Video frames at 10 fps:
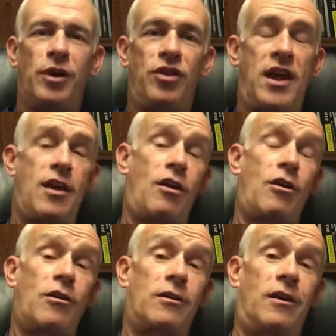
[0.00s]
but they
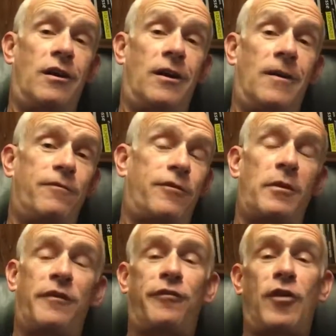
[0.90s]
heard
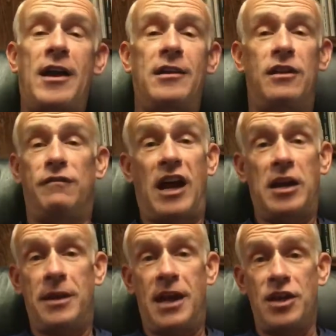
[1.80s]
from a friend that
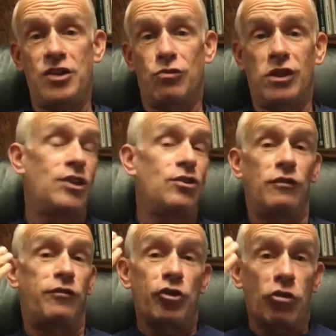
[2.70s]
vitamin A is really
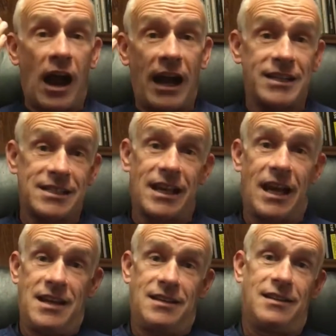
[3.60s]
good for your
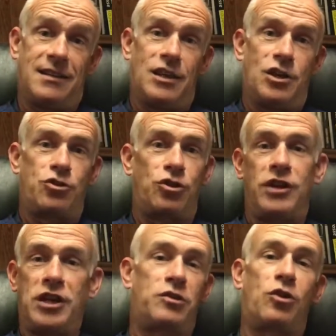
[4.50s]
eyesight.
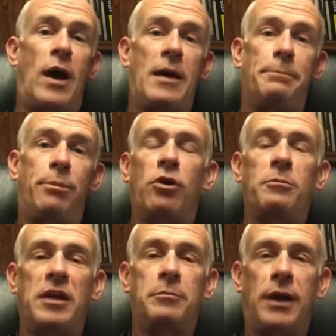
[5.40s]
So they go out and
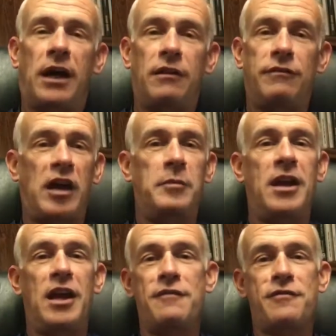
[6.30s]
bought a big bottle of
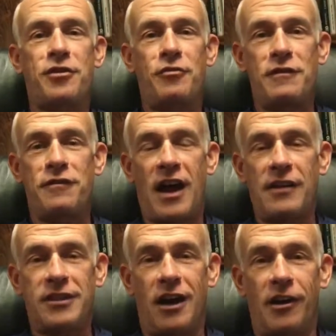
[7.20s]
vitamin A for
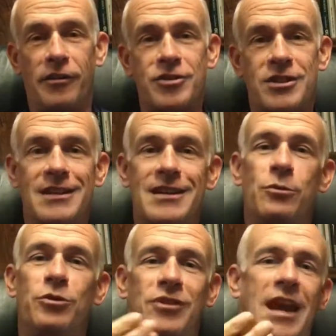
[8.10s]
$35. Well,
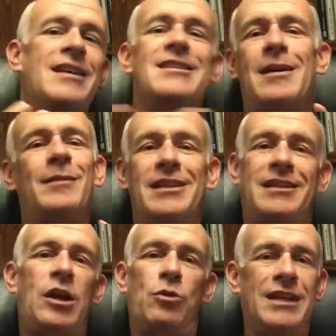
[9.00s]
they're taking something
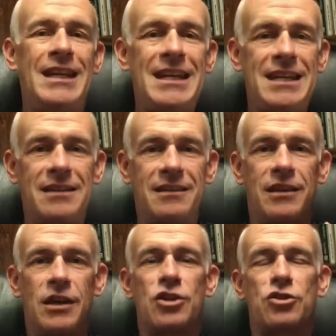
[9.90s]
that they don't need.
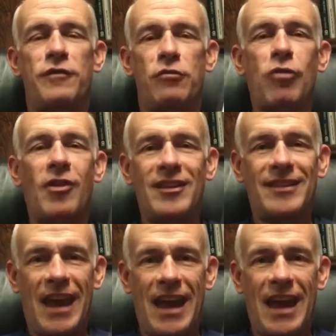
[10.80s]
So if you run the